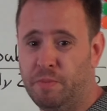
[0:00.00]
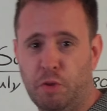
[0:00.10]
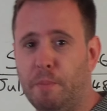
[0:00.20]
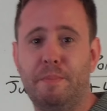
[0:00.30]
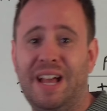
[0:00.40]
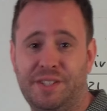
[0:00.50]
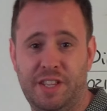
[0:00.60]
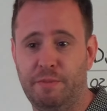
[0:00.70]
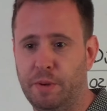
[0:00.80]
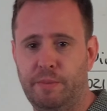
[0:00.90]
not
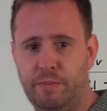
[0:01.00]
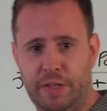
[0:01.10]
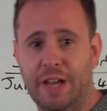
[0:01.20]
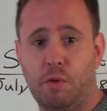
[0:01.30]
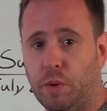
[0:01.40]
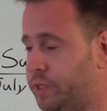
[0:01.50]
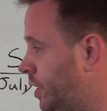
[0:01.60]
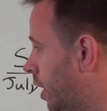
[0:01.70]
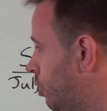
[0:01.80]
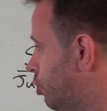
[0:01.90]
massive, but the other one's in
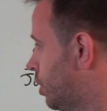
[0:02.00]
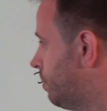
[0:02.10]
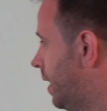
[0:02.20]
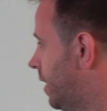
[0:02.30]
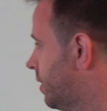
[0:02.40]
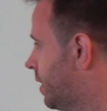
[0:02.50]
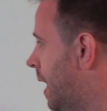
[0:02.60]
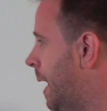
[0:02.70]
the hundreds of millions,